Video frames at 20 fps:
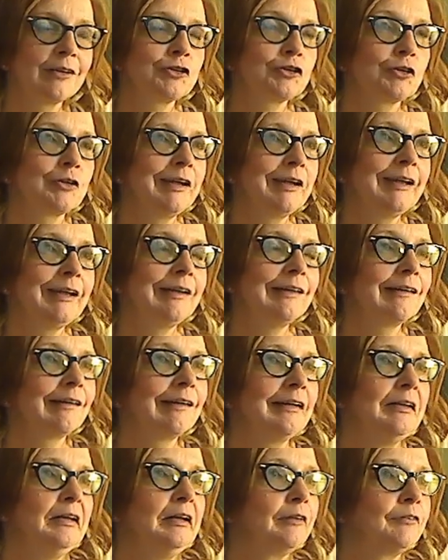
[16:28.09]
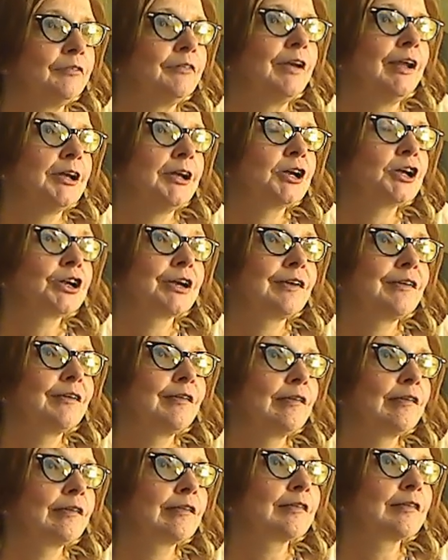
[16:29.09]
joining the League of
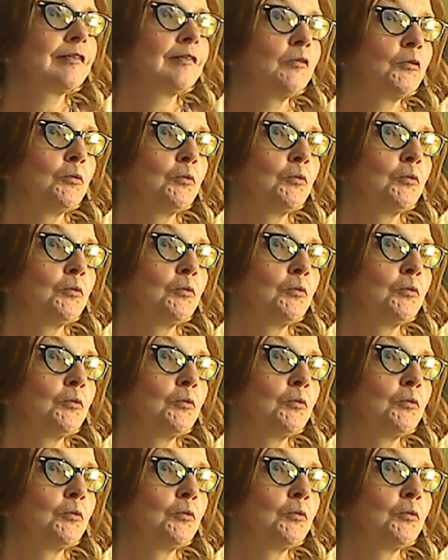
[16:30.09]
Nations